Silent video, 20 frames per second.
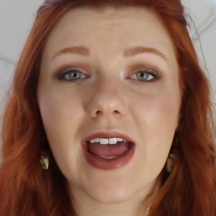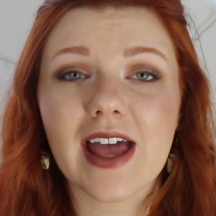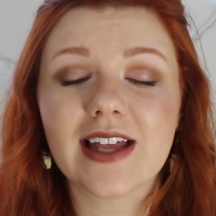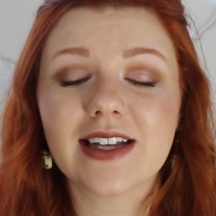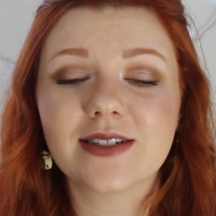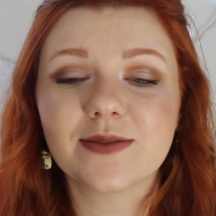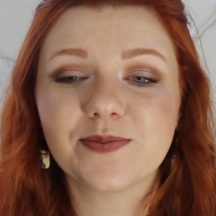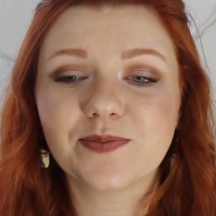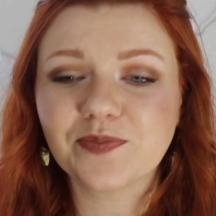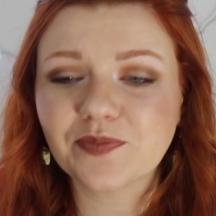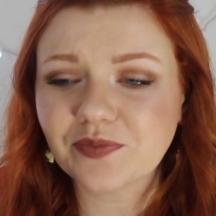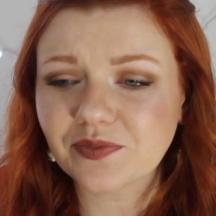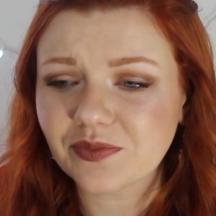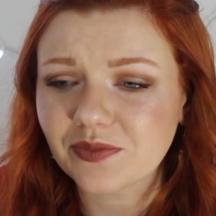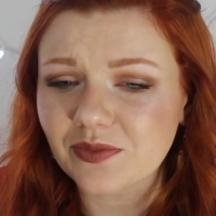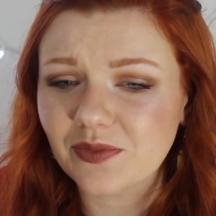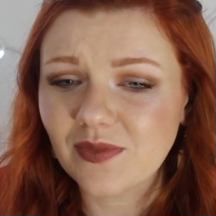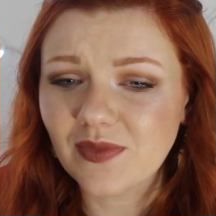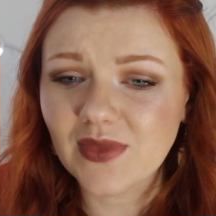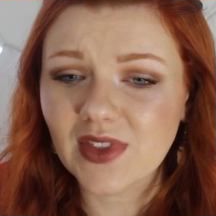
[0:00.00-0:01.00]
And
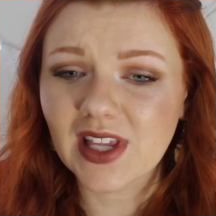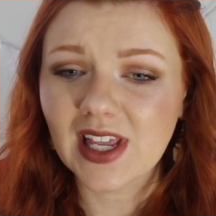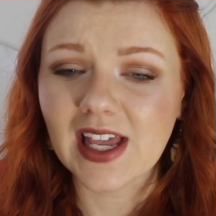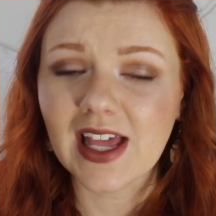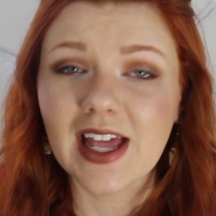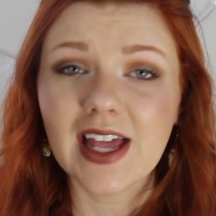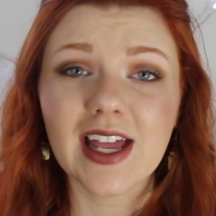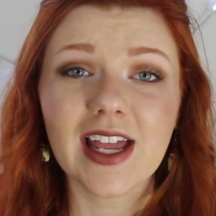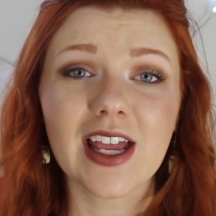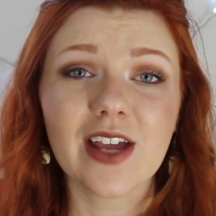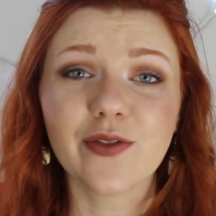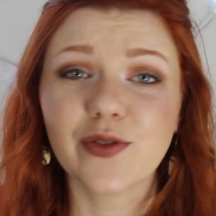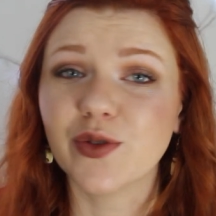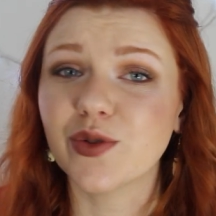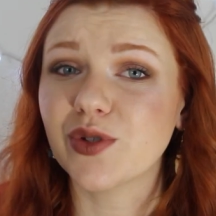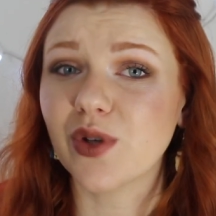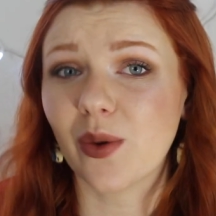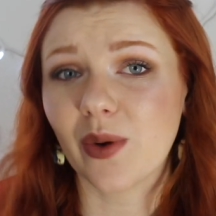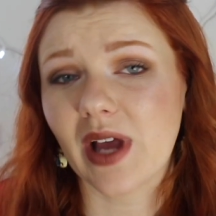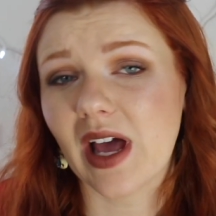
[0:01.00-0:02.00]
if
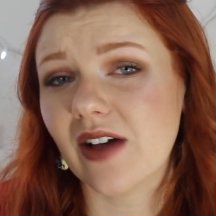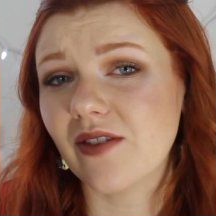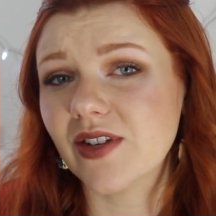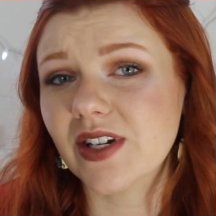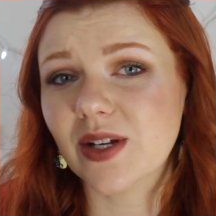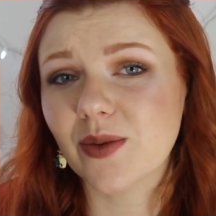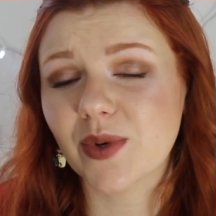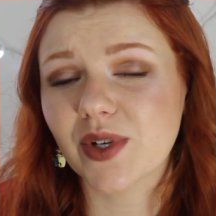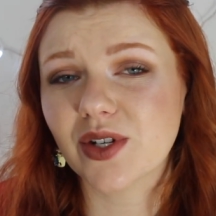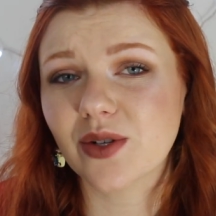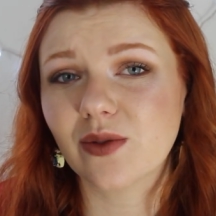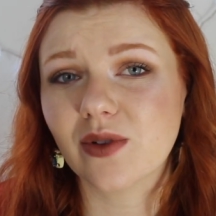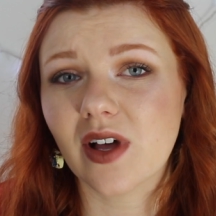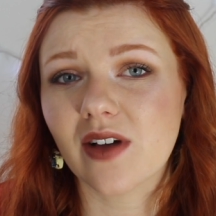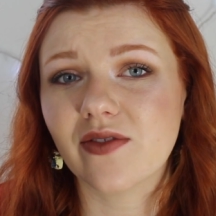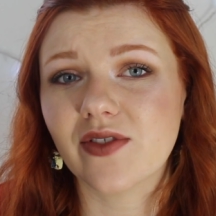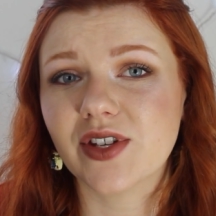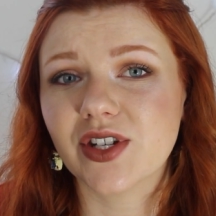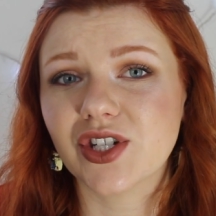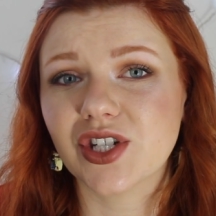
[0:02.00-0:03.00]
you don't have anyone you
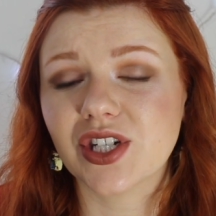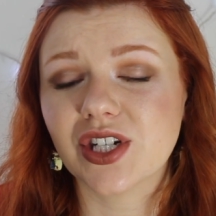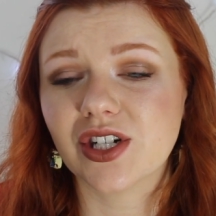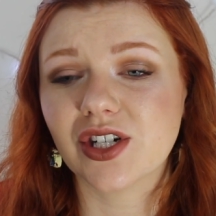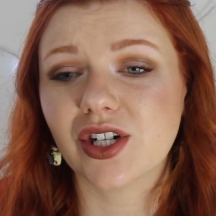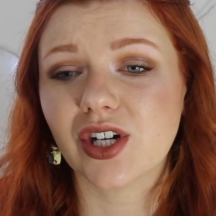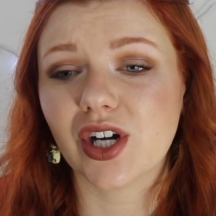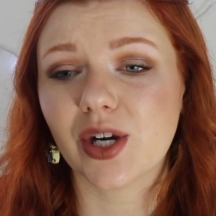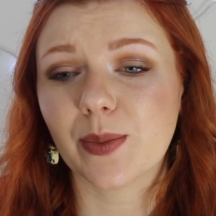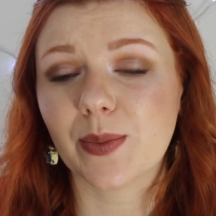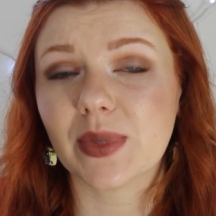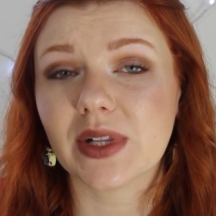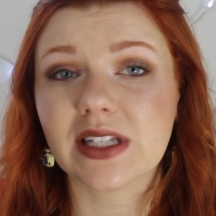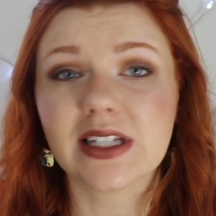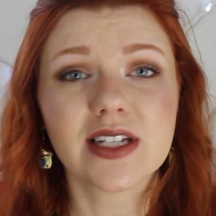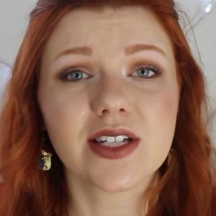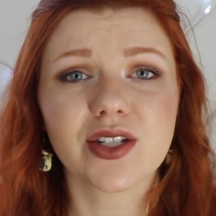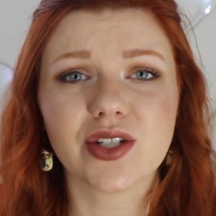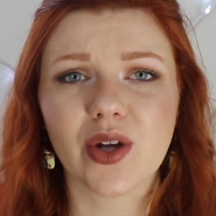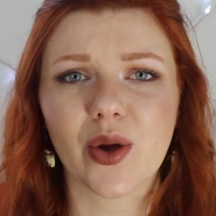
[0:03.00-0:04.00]
love this year,
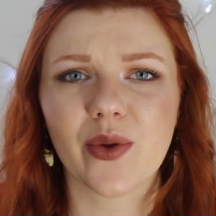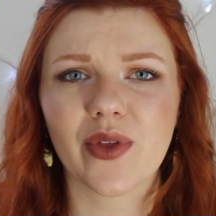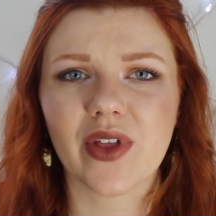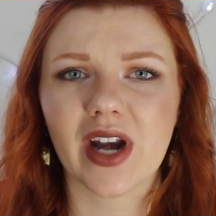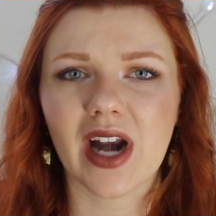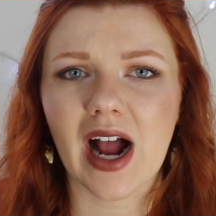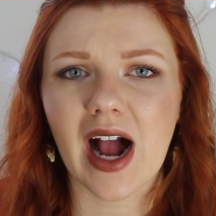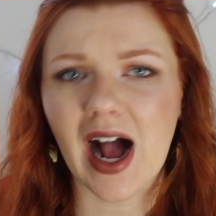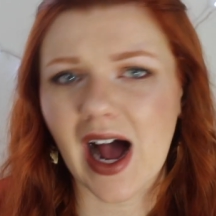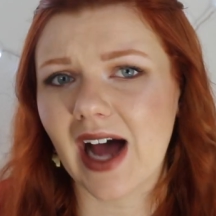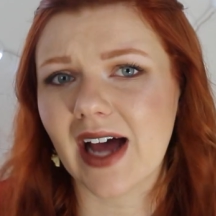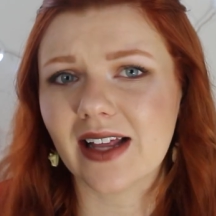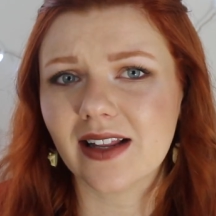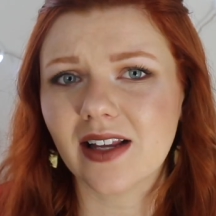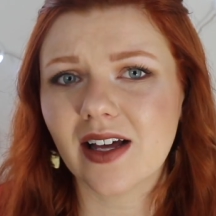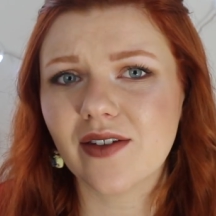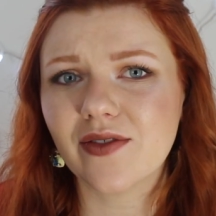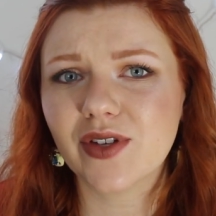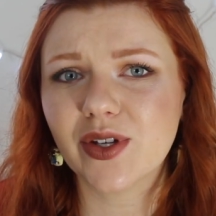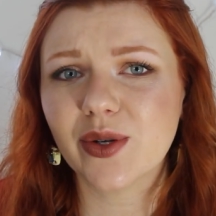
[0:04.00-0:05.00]
please know that I
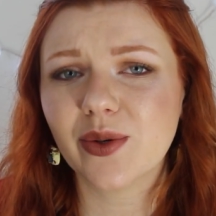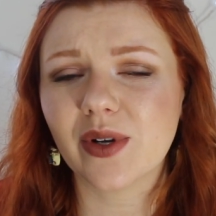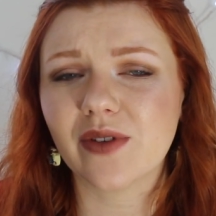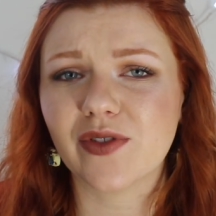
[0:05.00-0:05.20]
love you.